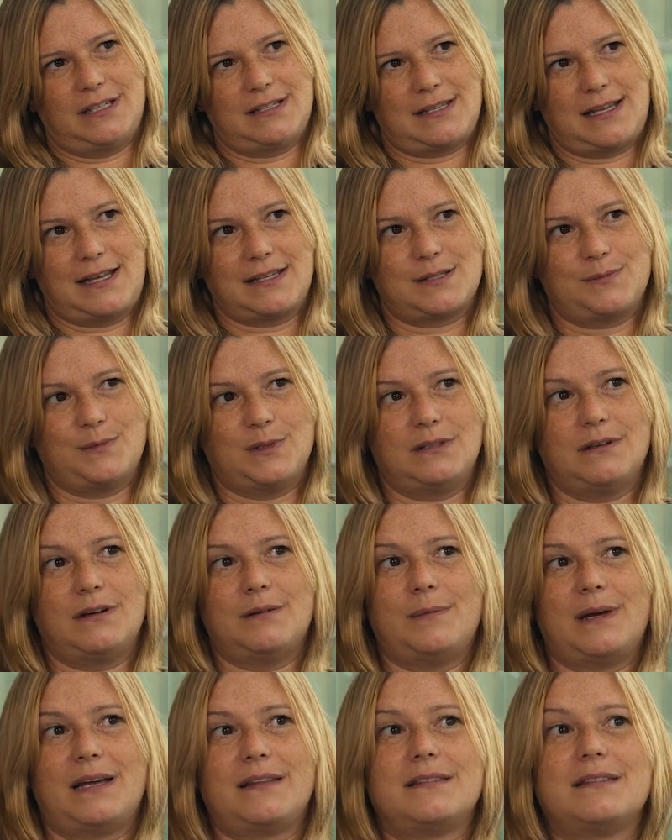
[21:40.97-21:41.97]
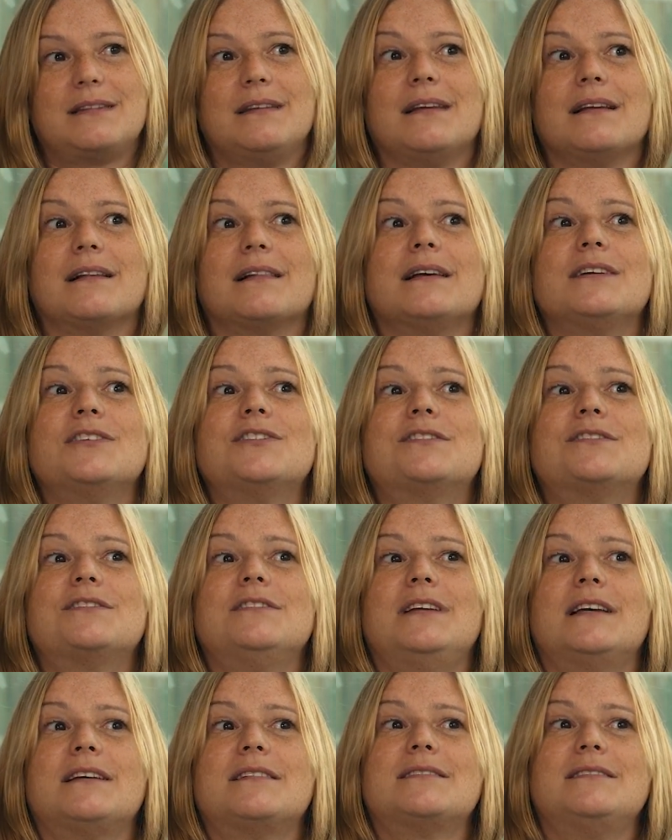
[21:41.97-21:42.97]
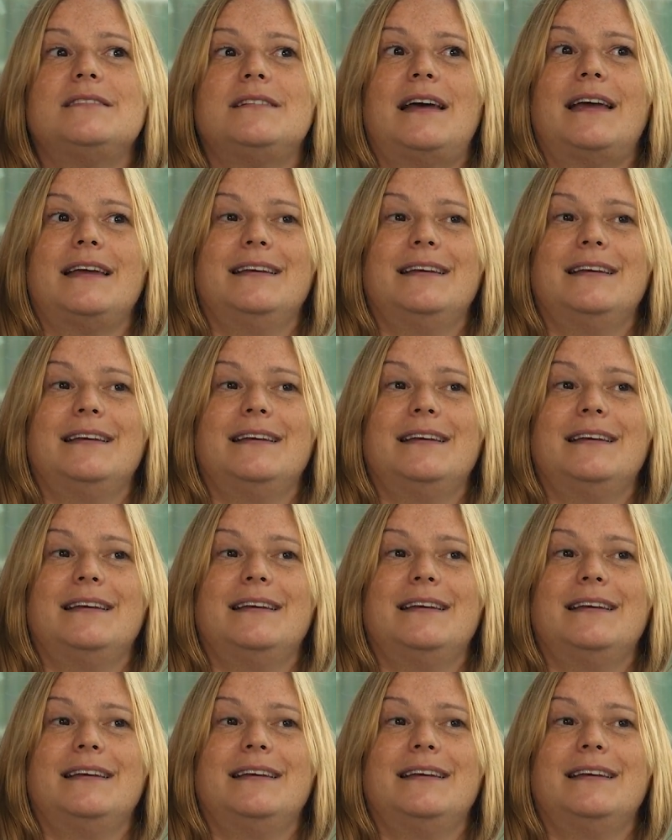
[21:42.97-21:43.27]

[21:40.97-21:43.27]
assessment on maths and English yesterday,